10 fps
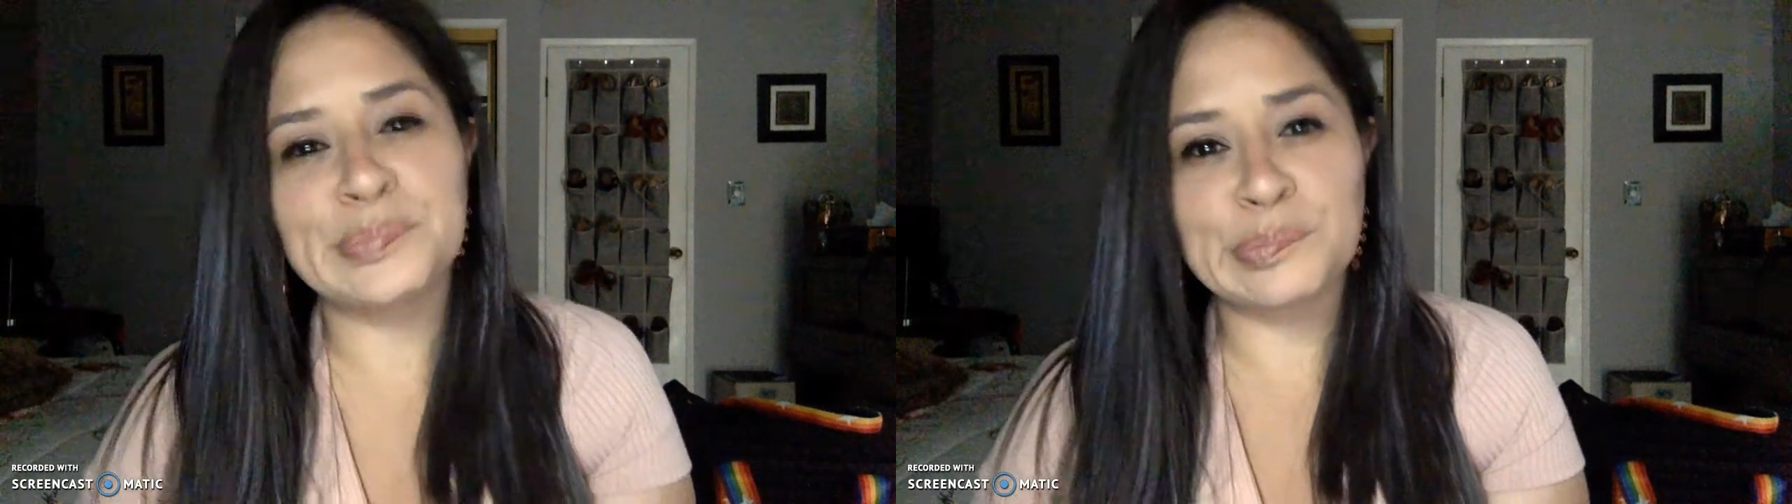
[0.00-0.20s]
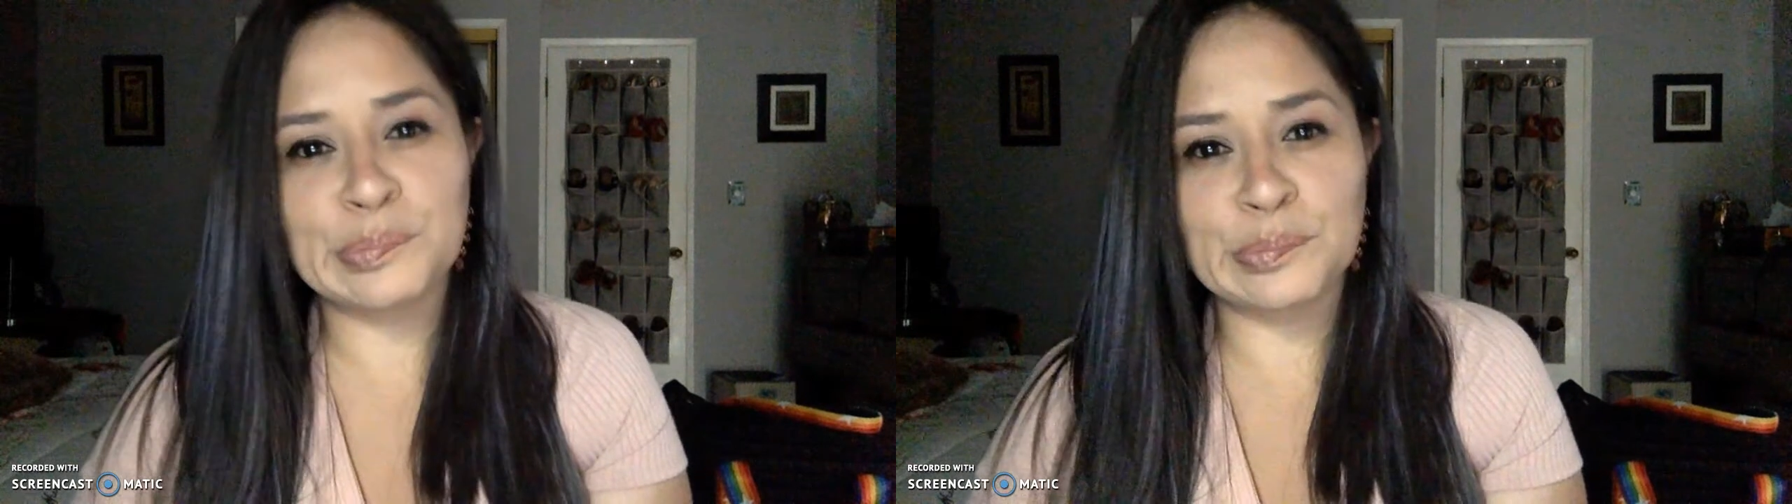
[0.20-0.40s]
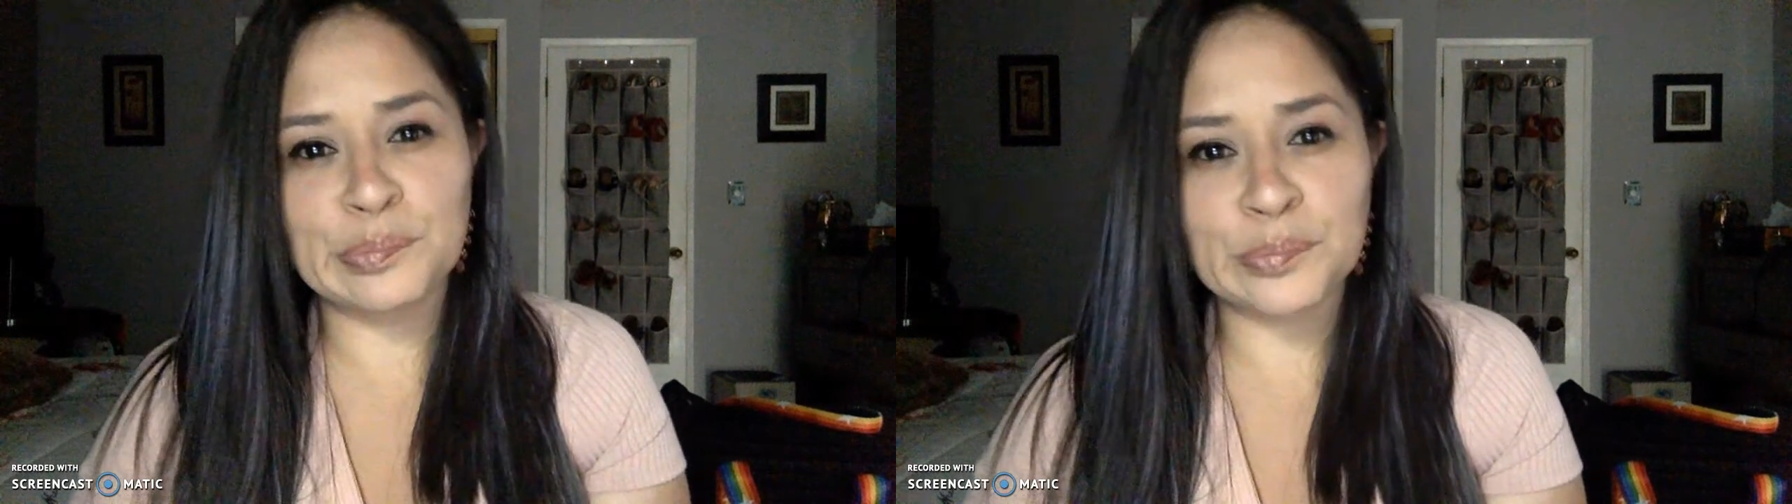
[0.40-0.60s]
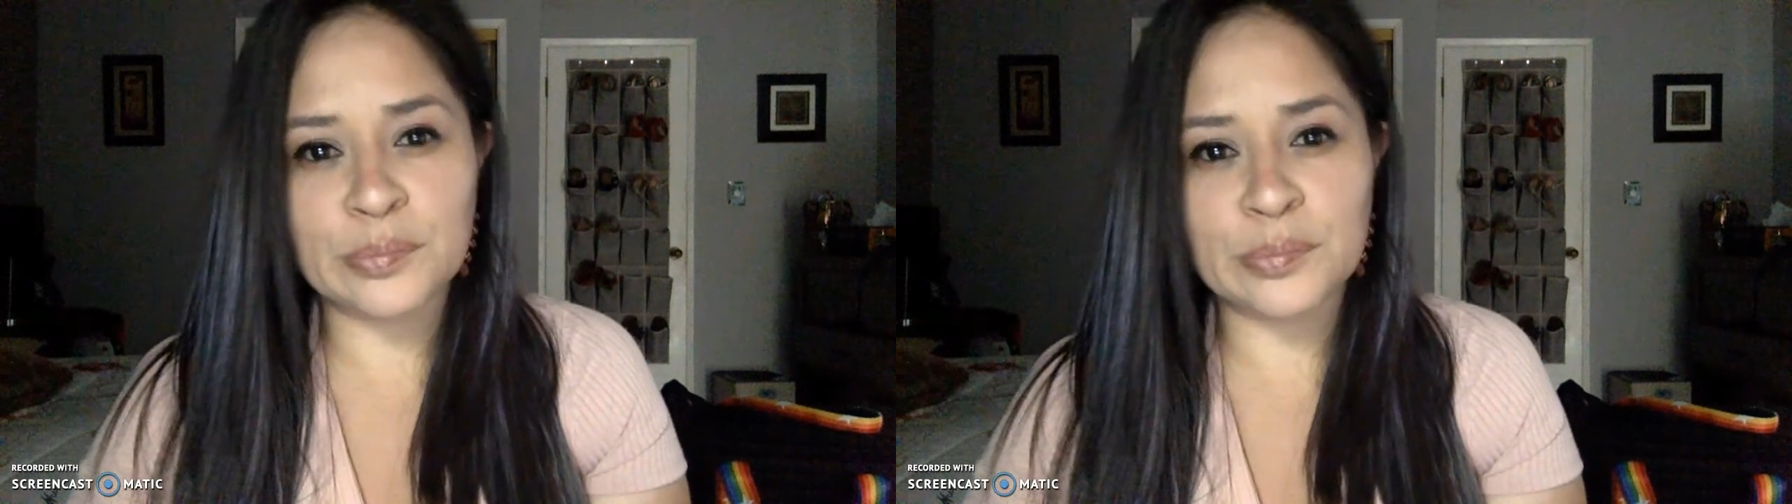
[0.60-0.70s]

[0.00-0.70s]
Hmm.